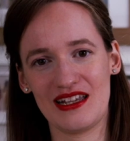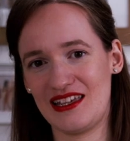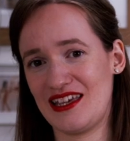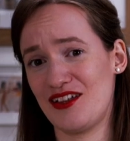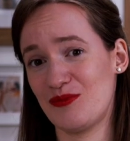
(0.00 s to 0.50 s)
I
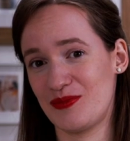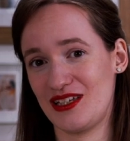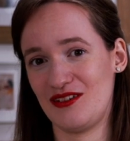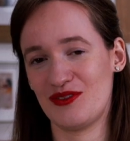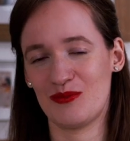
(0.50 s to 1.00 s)
help
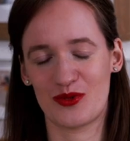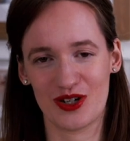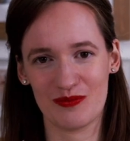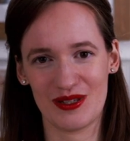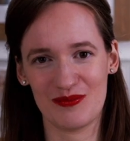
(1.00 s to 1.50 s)
even
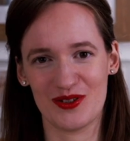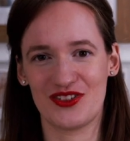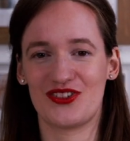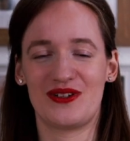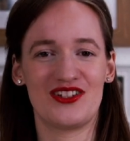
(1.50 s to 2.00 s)
more
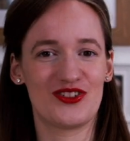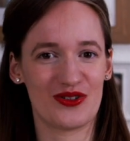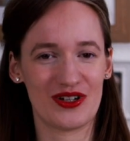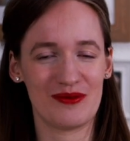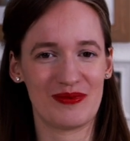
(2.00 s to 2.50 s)
people to
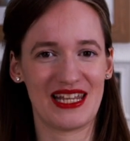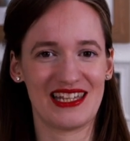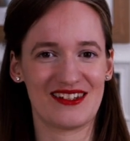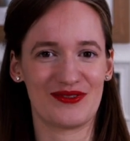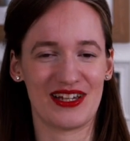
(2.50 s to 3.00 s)
enjoy
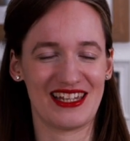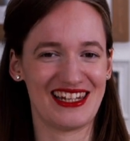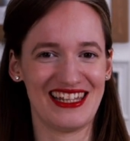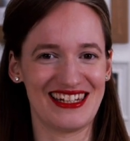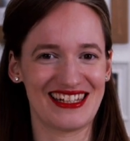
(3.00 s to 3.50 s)
playing the
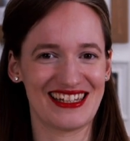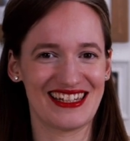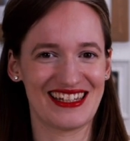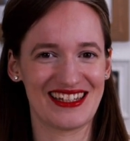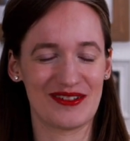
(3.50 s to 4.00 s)
violin?
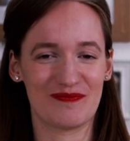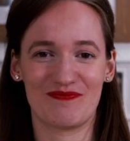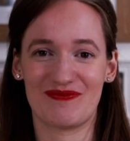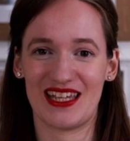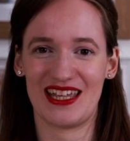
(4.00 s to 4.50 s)

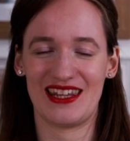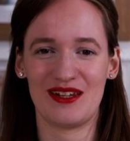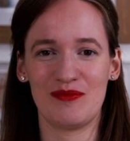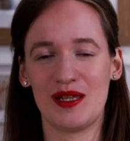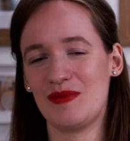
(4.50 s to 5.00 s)
And
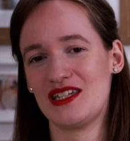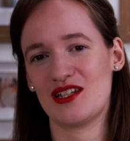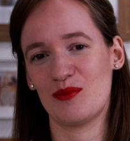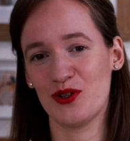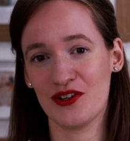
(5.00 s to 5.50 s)
then maybe
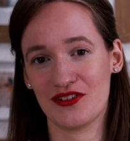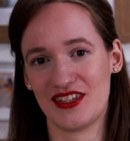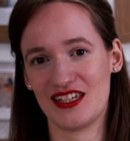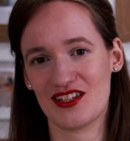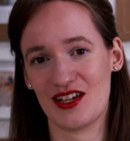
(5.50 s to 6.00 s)
some other
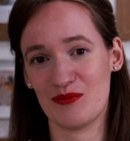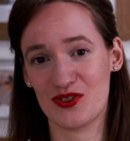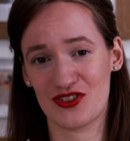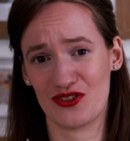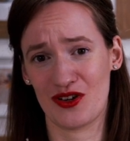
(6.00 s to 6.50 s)
thing
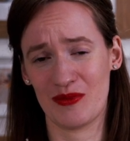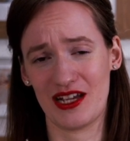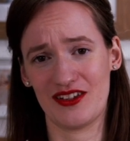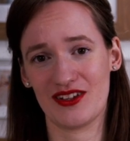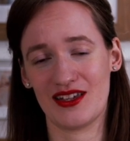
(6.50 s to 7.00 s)
comes to your
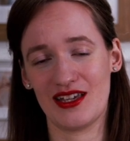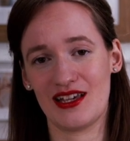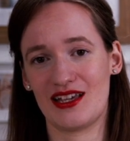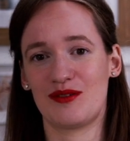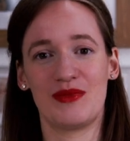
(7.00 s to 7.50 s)
mind.
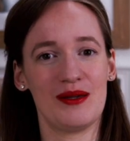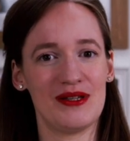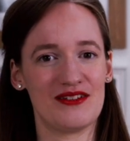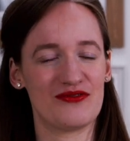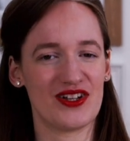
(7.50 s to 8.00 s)
And
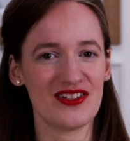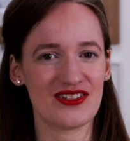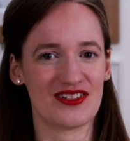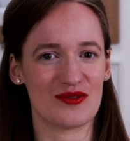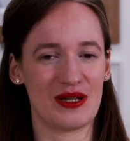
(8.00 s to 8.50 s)
maybe the
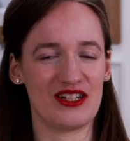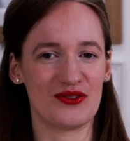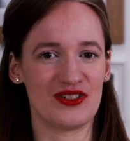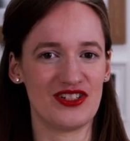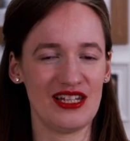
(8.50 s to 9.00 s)
fastest way
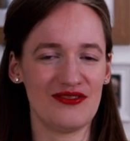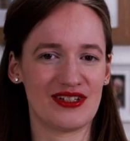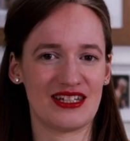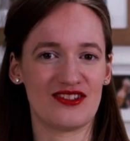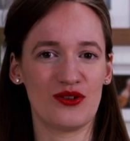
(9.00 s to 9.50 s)
to achieve
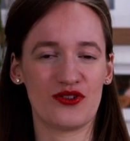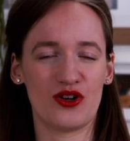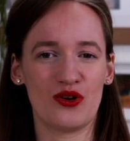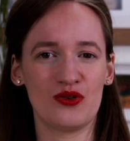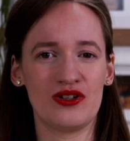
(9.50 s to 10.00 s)
it is not
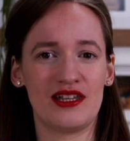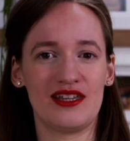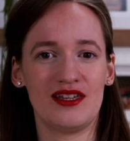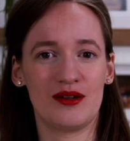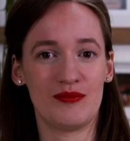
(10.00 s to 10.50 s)

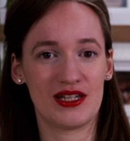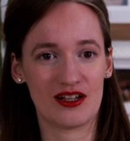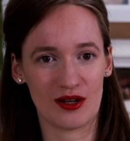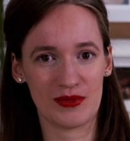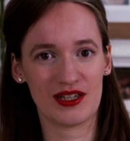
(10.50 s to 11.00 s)
only
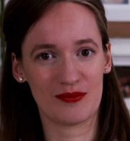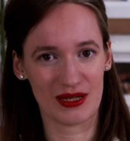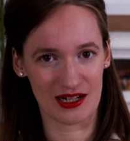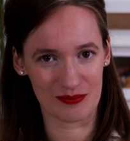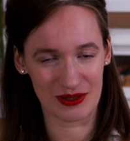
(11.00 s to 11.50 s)
becoming a
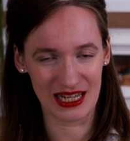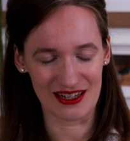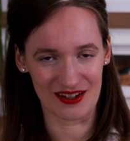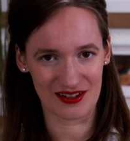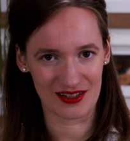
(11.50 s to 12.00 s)
better
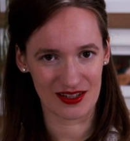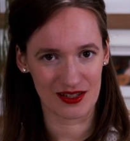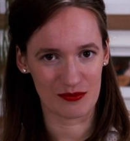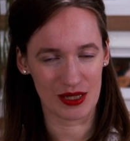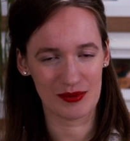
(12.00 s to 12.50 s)
player.
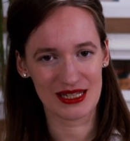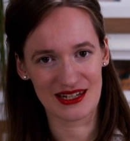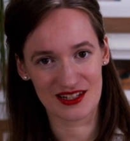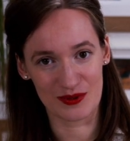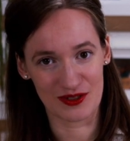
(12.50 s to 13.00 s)
Maybe
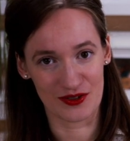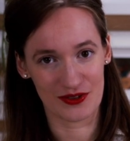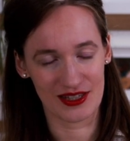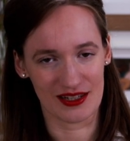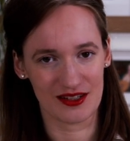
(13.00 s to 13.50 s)
that is what you
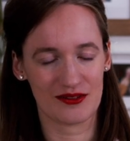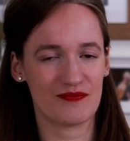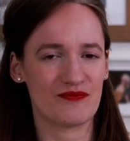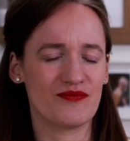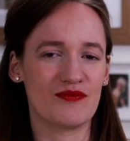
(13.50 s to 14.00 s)
think,
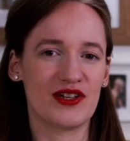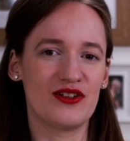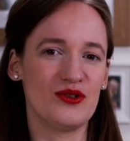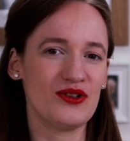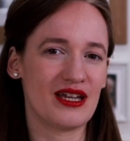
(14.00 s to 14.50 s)

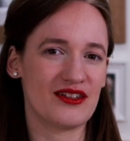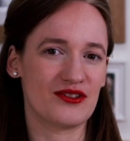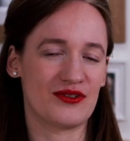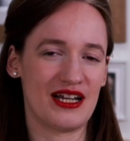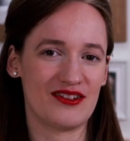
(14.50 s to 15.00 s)
but look
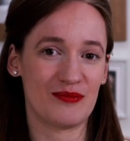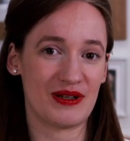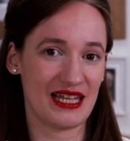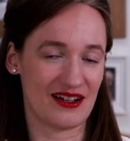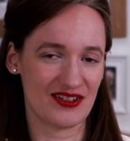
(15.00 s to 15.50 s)
at great
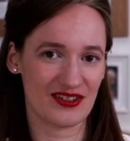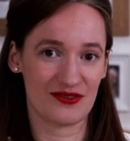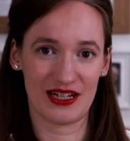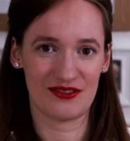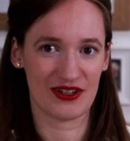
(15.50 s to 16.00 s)
players,
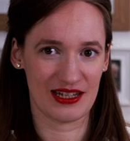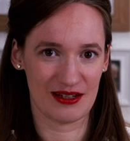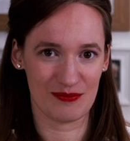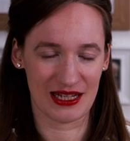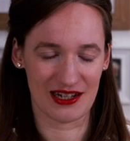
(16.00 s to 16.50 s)
great
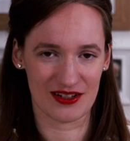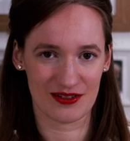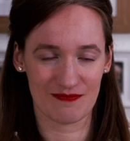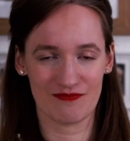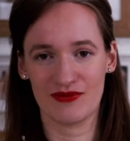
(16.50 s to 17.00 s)
violin
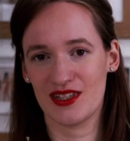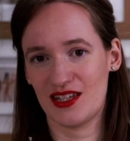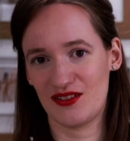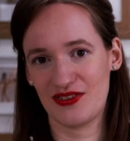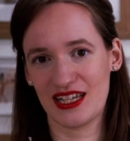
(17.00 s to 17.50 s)
players.
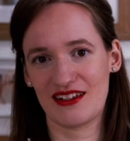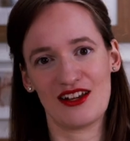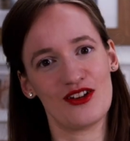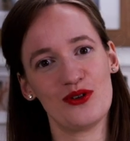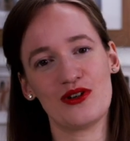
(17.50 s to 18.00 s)
In fact,
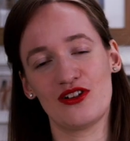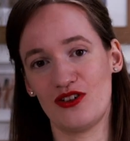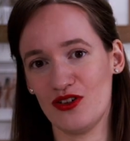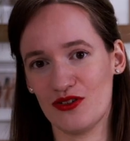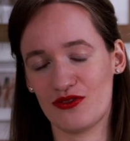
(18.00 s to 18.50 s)
I know a
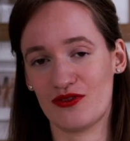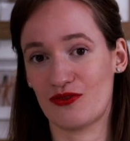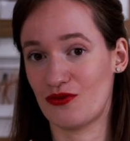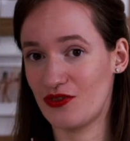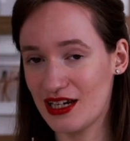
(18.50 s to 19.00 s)
lot of
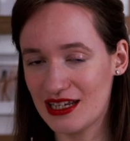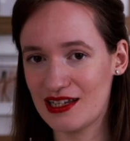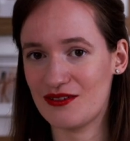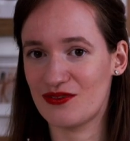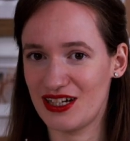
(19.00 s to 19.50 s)

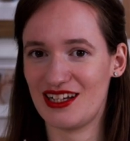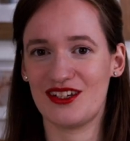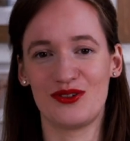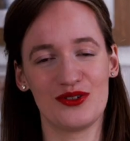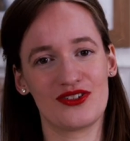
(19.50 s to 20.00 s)
really, really
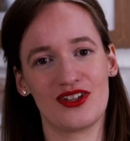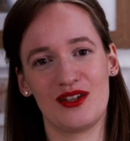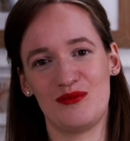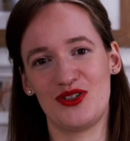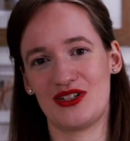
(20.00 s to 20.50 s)
good
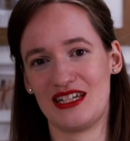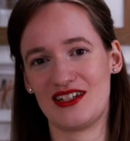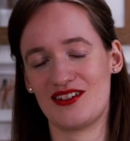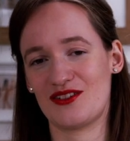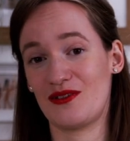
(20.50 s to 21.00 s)

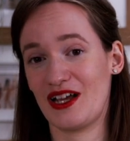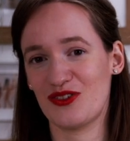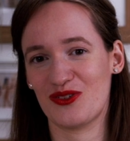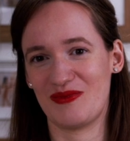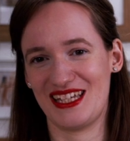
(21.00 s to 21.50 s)
musicians
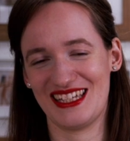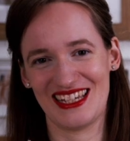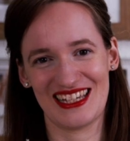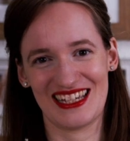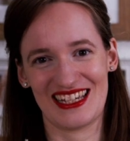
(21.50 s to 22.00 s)
around me.
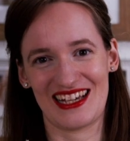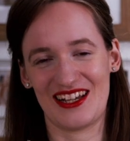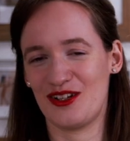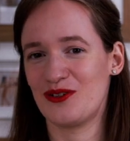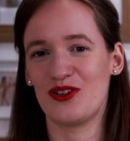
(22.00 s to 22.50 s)
I
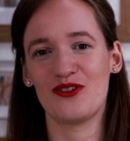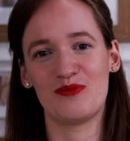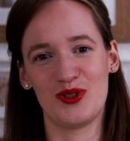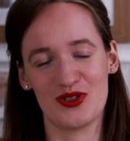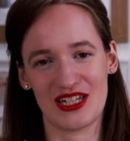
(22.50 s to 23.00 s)
know a lot
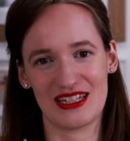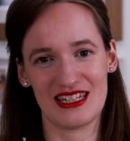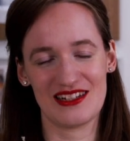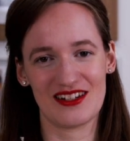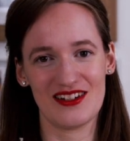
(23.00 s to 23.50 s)
of music
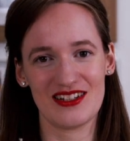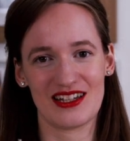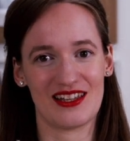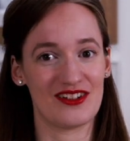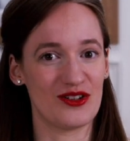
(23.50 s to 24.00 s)
teachers
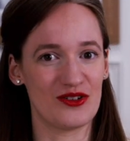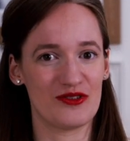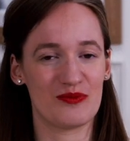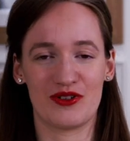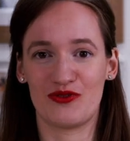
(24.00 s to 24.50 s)
and a lot
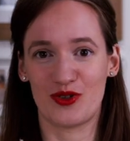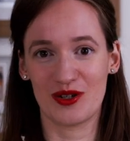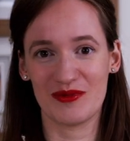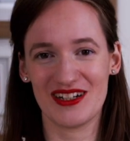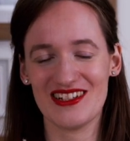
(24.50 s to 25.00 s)
of
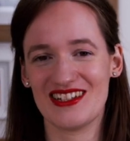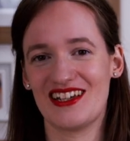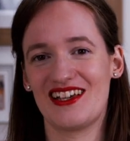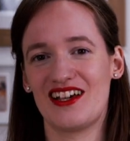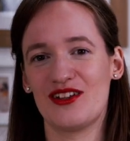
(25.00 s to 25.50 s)
performers,
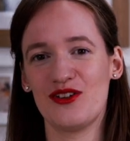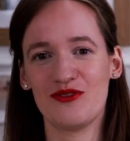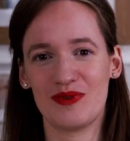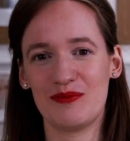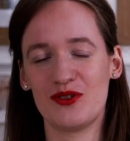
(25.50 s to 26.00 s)
a lot
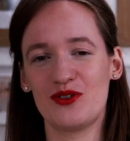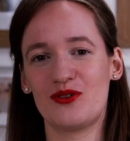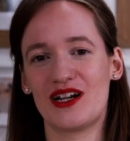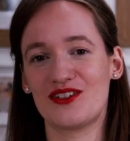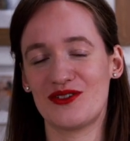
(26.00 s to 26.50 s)
of people
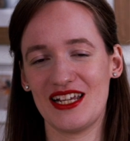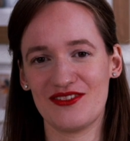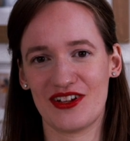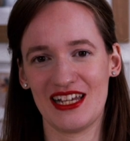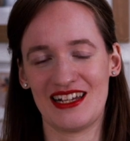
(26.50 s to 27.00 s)
who are great
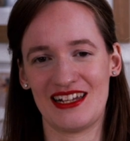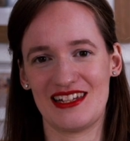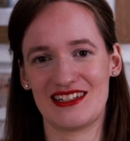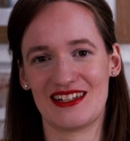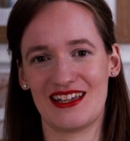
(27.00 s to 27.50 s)

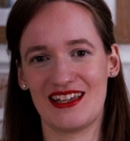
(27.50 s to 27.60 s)
violinists.